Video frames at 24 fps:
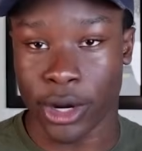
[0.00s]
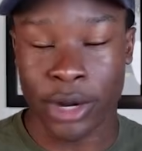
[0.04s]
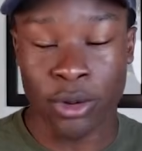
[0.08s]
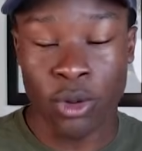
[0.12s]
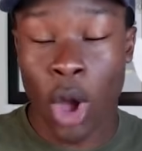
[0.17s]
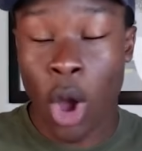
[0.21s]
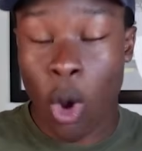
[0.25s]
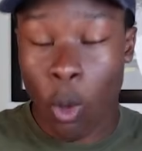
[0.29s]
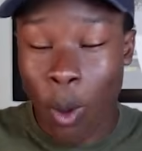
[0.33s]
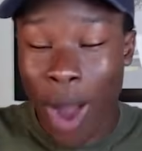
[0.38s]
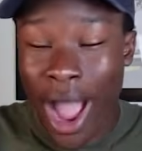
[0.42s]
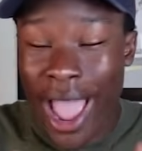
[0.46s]
And
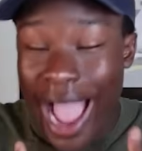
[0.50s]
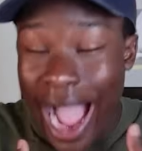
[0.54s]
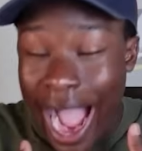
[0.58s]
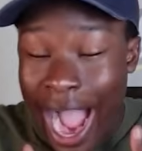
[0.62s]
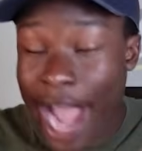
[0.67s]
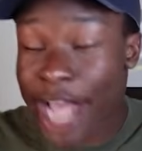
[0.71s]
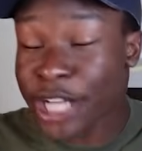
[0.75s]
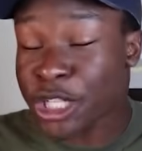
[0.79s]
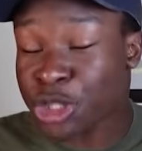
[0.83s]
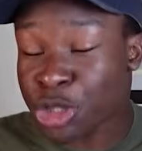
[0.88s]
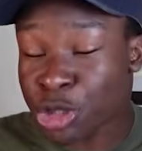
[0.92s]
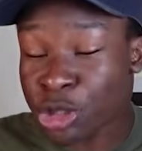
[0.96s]
why
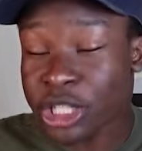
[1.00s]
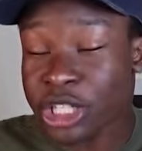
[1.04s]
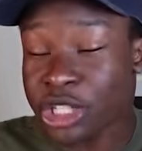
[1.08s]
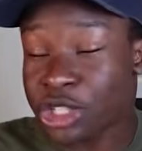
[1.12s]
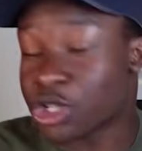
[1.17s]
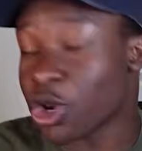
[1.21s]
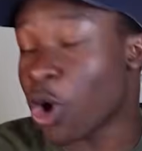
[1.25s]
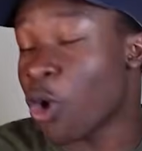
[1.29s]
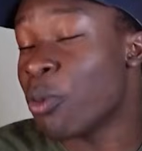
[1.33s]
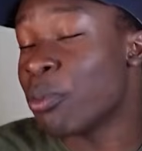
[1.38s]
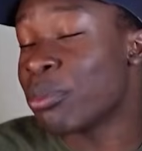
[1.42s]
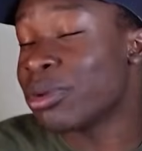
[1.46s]
I truly
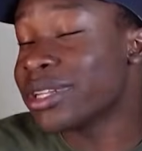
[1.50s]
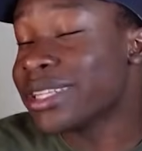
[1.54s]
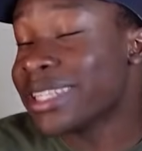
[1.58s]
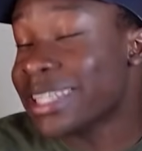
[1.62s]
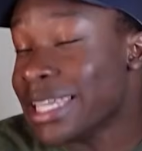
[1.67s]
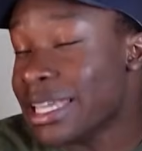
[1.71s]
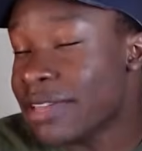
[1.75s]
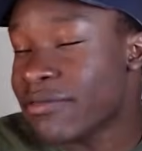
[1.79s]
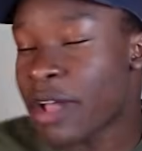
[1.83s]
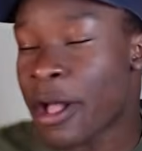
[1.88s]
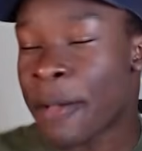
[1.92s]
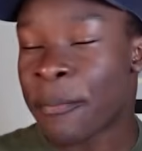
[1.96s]
don't
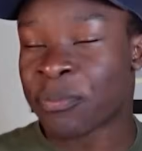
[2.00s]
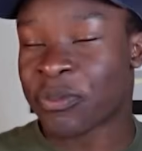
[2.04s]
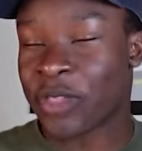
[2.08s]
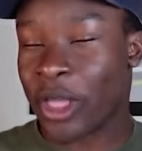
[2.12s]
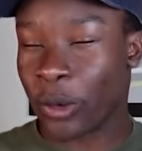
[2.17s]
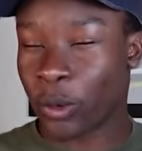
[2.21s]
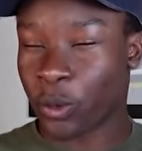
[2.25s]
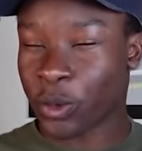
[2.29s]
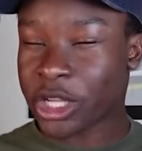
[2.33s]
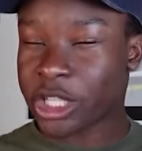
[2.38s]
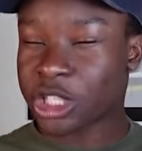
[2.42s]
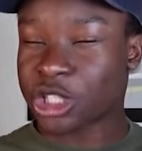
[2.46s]
believe
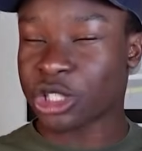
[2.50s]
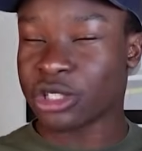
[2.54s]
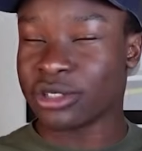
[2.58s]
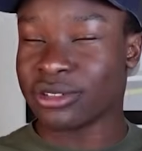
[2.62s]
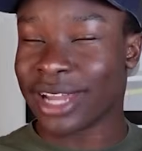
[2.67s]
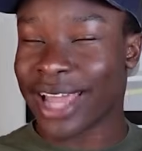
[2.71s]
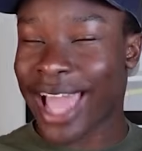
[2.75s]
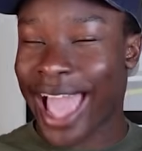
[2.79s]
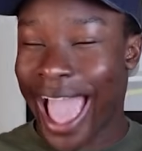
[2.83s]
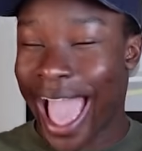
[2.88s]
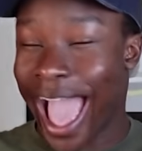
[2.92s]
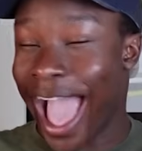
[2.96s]
that we
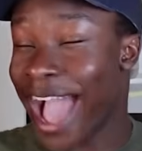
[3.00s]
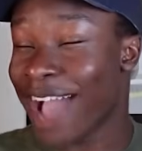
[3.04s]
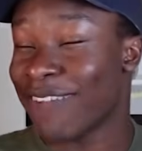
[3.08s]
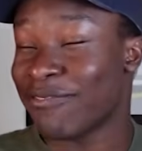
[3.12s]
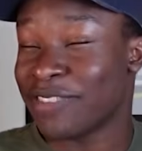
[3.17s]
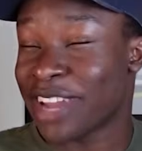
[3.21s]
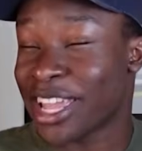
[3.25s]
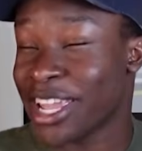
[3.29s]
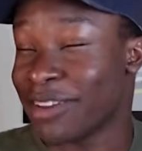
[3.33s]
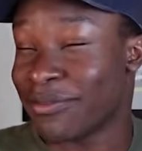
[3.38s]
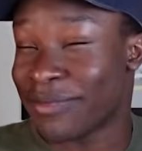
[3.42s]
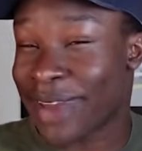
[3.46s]
should
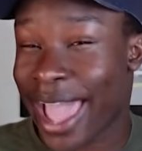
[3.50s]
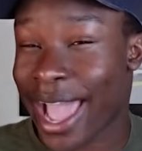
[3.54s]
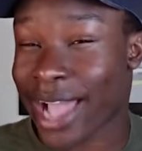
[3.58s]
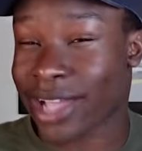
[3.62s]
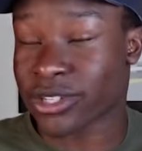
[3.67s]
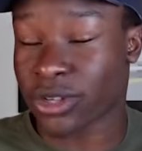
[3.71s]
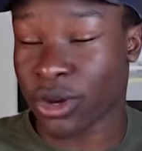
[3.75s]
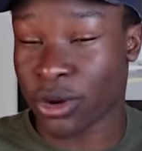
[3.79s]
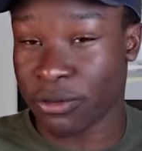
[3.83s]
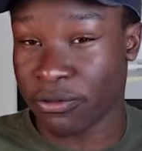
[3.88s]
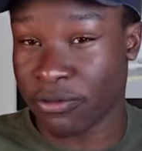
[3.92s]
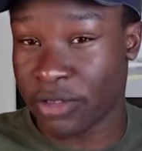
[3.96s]
have native
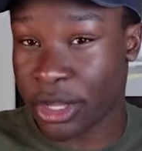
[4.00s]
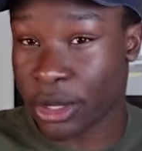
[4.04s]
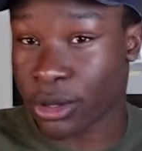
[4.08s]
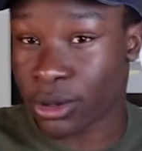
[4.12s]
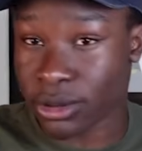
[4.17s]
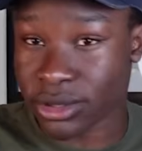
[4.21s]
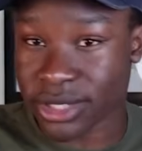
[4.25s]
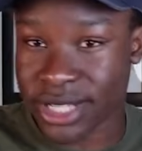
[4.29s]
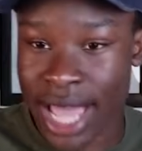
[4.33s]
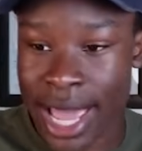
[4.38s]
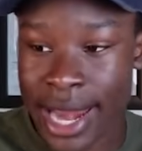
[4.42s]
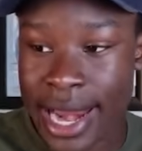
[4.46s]
NACS on
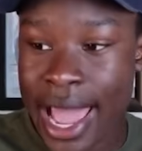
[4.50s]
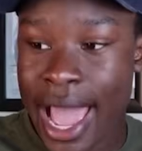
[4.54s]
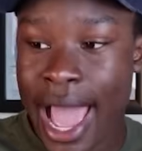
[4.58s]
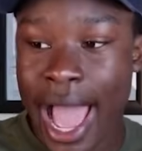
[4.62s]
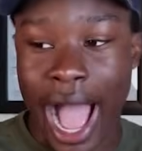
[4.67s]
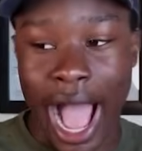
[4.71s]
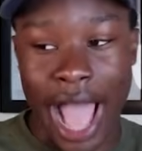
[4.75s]
vehicles yet.